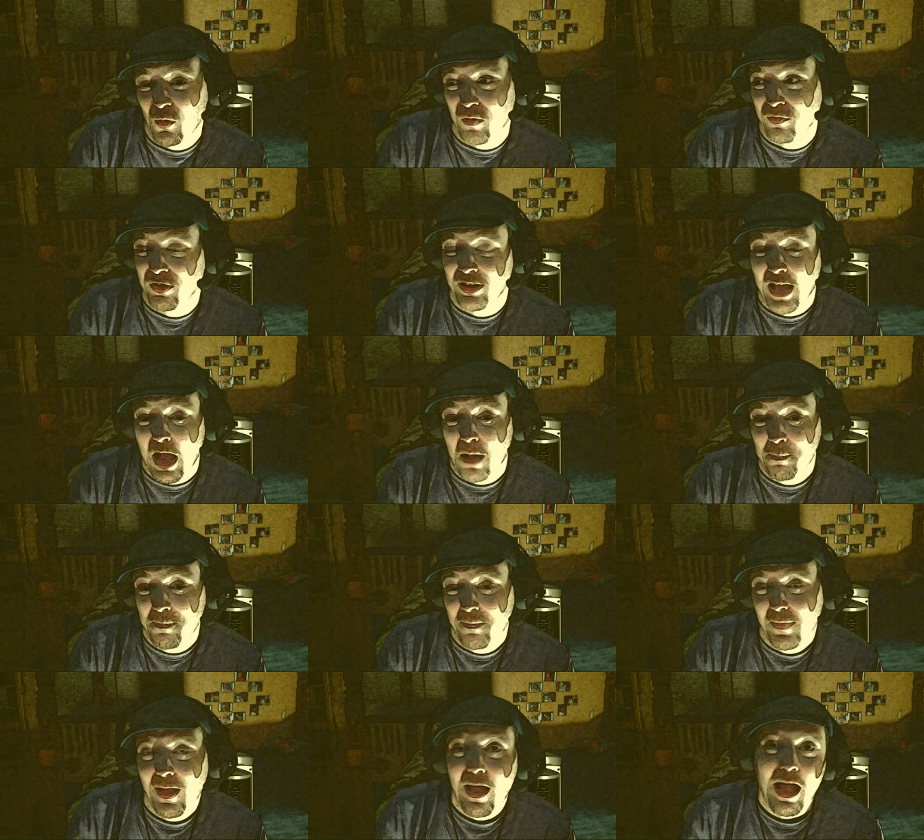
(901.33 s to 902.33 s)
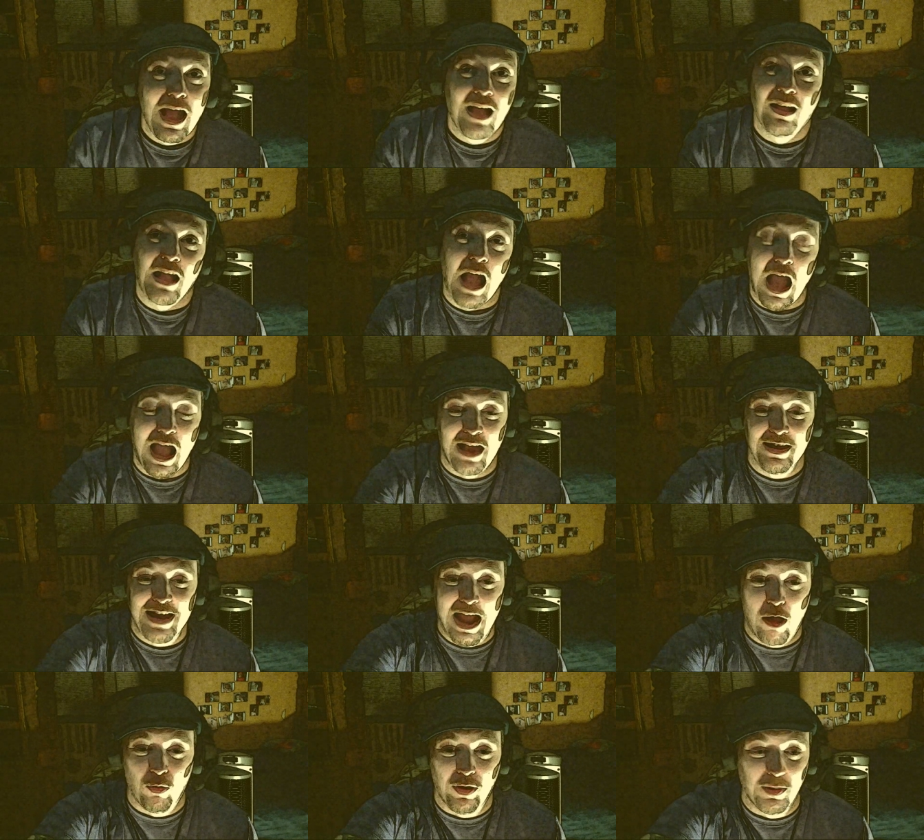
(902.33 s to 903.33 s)
Off the top, I
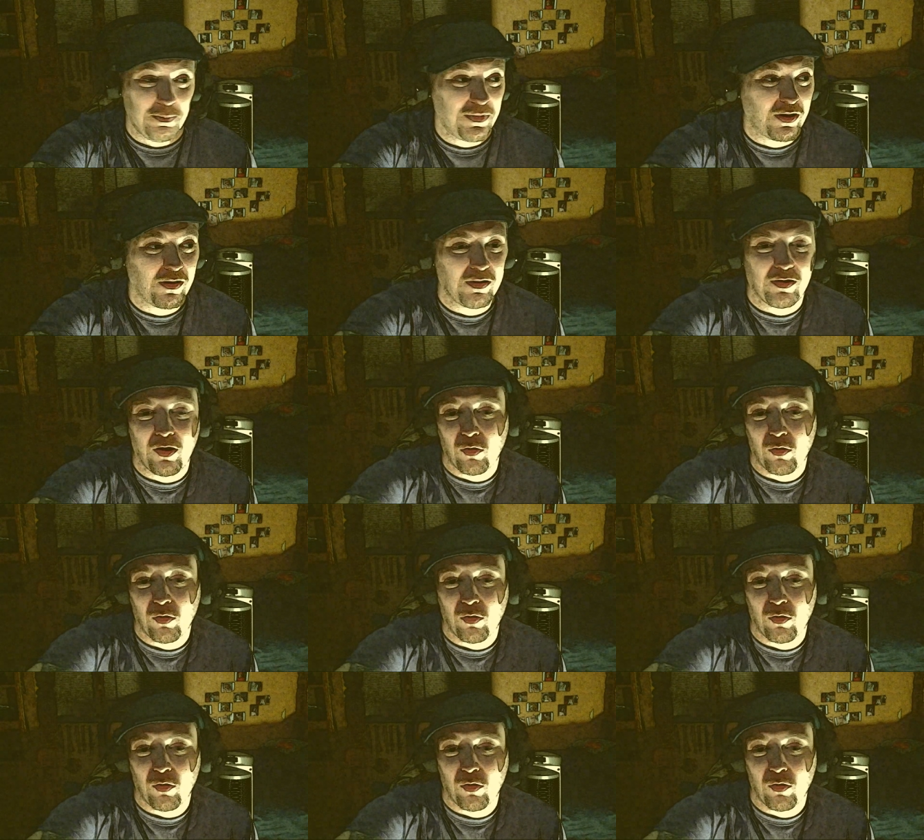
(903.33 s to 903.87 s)
doubt it.